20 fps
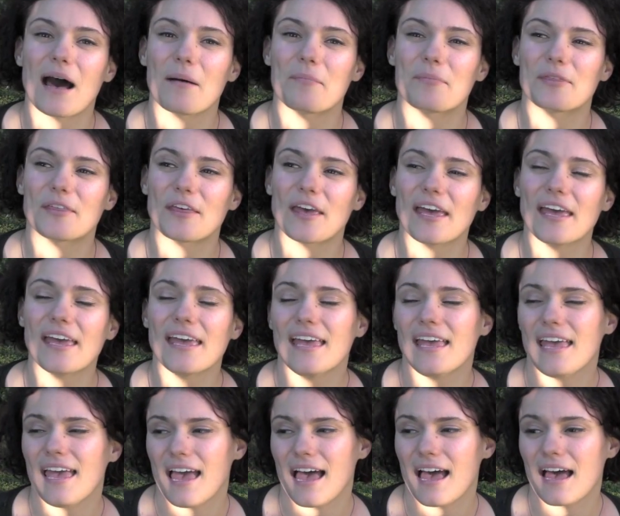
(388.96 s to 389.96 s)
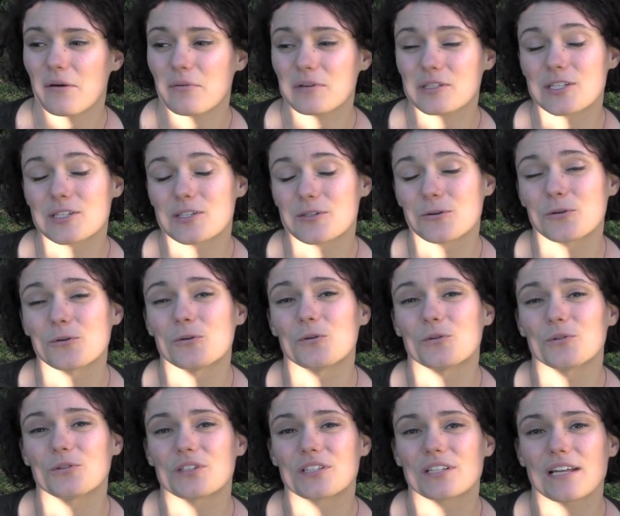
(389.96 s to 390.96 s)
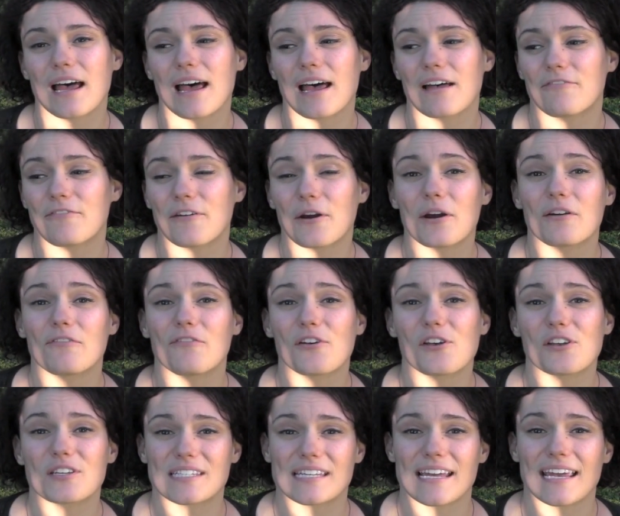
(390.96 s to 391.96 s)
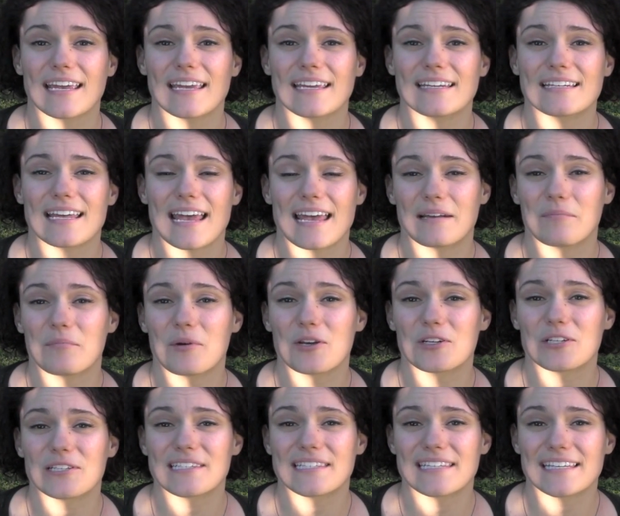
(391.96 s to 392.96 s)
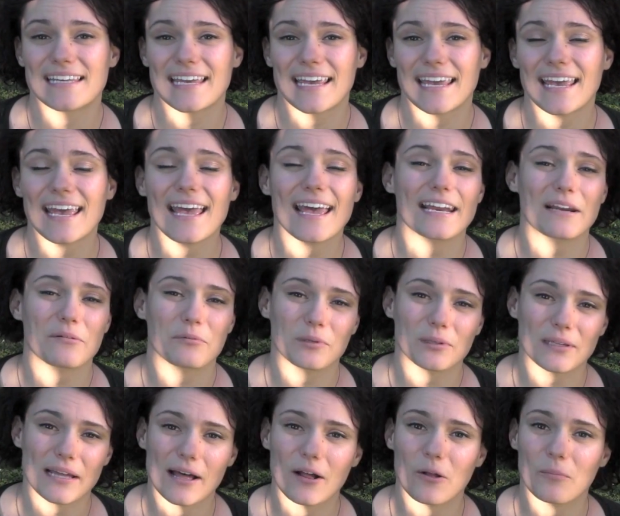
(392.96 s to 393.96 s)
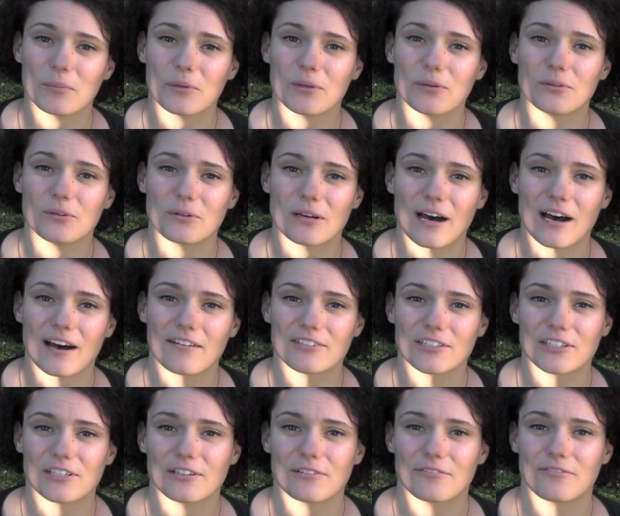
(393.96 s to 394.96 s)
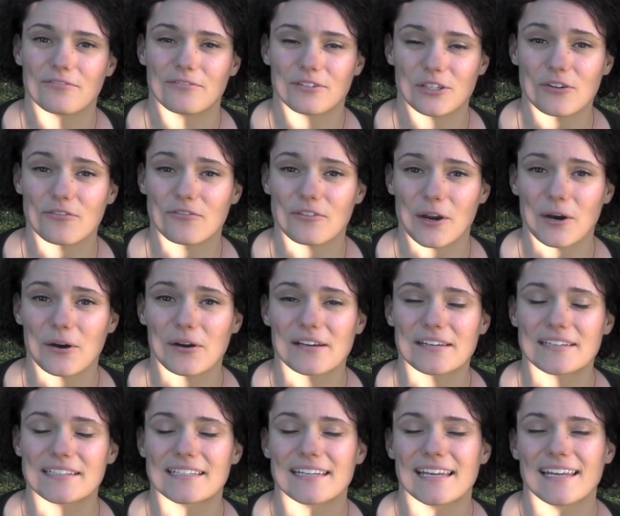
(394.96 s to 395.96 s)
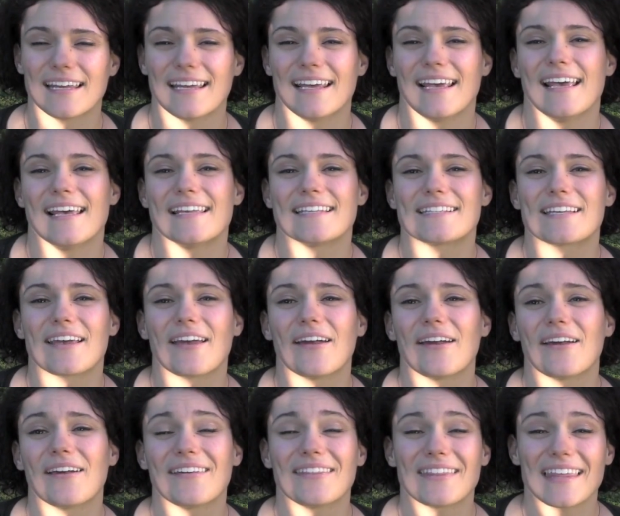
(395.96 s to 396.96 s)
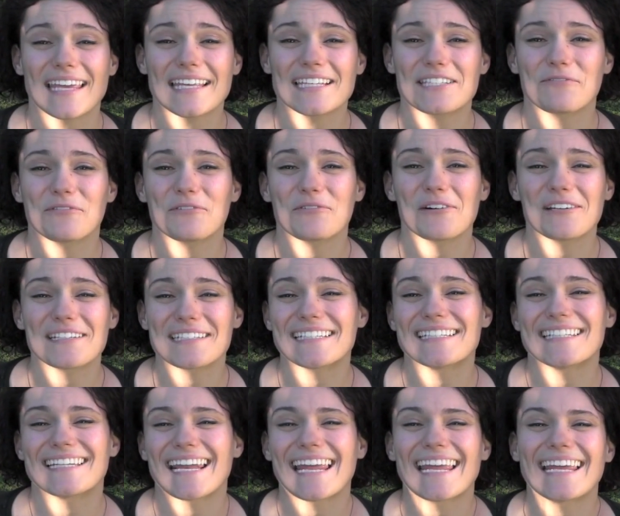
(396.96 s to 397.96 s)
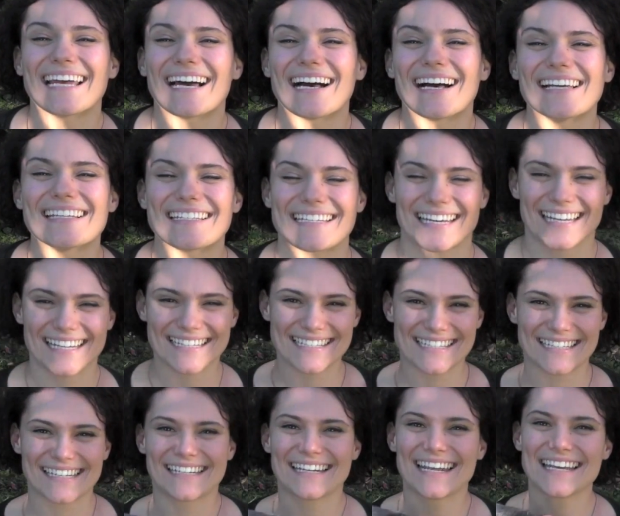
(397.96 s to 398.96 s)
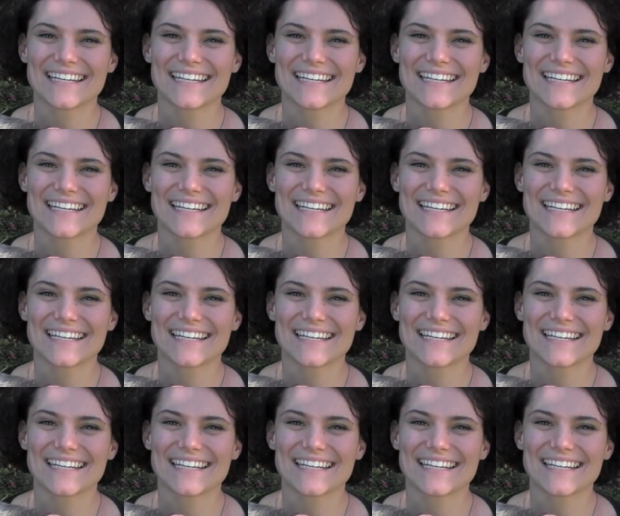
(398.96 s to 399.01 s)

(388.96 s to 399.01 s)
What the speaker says: up there, which is called Ferret First Aid and Emergency Care, and it will help you look after your ferret. So thanks for watching today, guys, and I'll see you